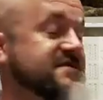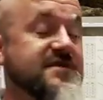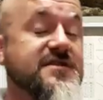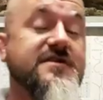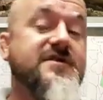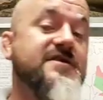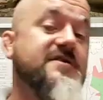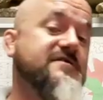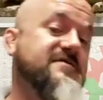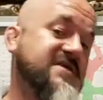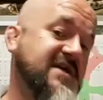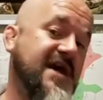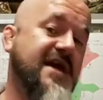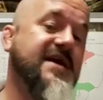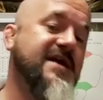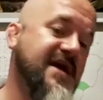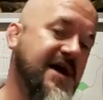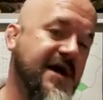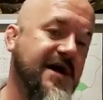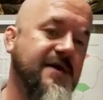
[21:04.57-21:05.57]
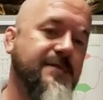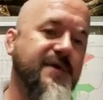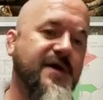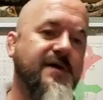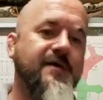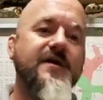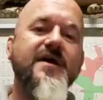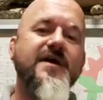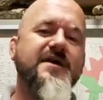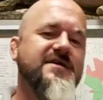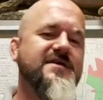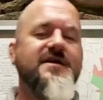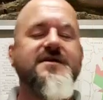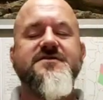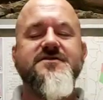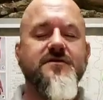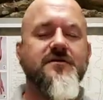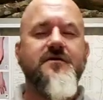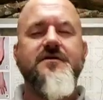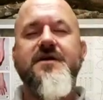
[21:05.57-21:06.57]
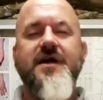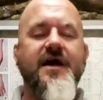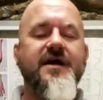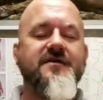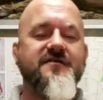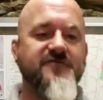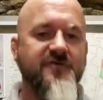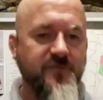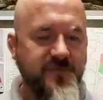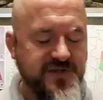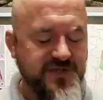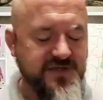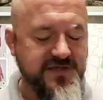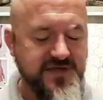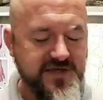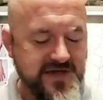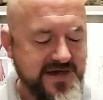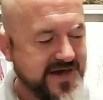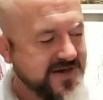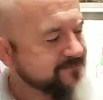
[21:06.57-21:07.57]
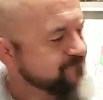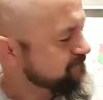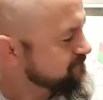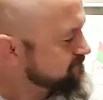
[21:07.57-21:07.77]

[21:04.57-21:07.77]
to the UK hypo it's all kind of up in the air